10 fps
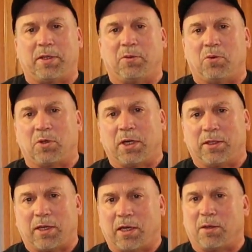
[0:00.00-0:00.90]
then we'll
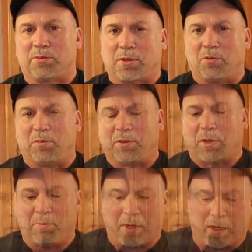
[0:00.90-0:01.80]
cut that up. So we'll be
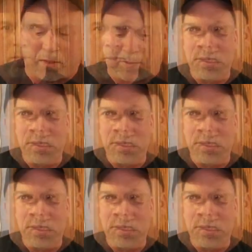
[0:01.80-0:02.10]
right back.